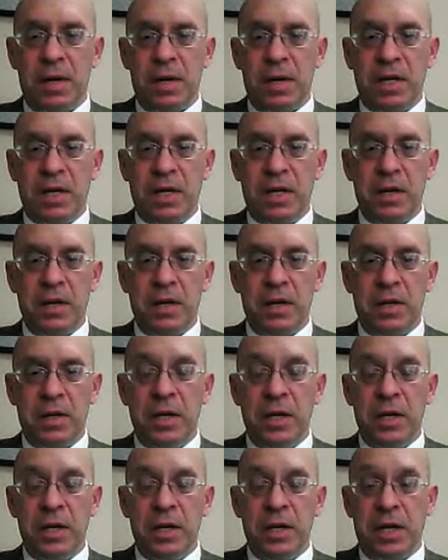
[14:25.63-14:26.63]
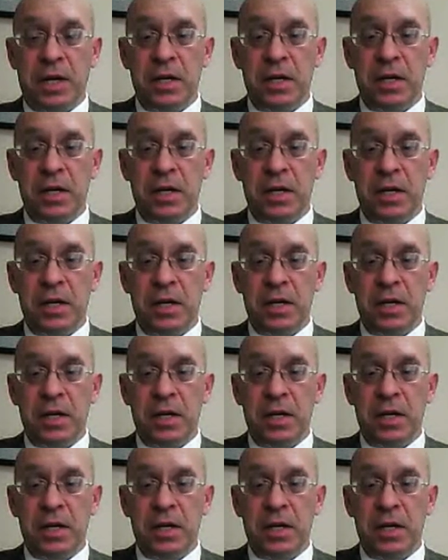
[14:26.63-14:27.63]
Michigan, refuse to
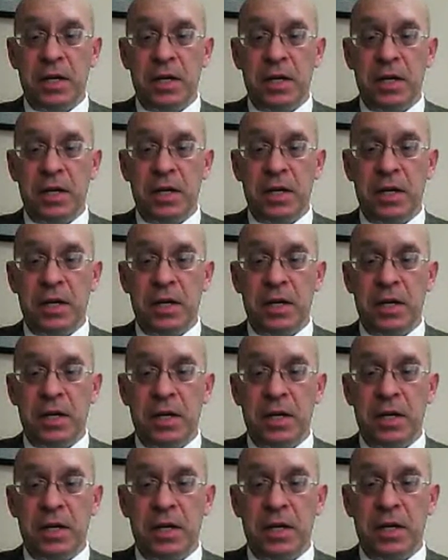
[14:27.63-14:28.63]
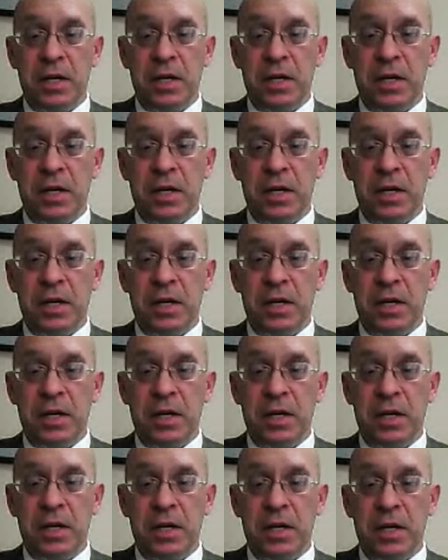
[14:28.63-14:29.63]
take the requested
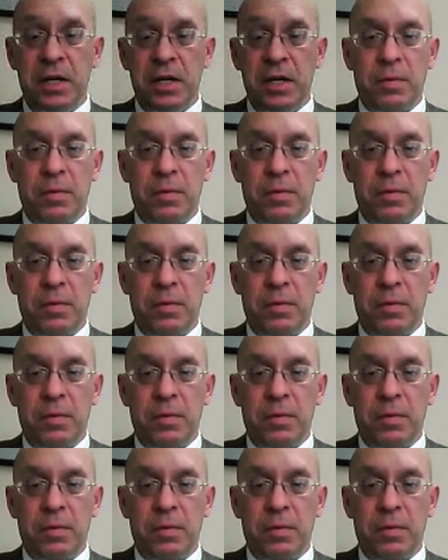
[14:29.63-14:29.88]
test,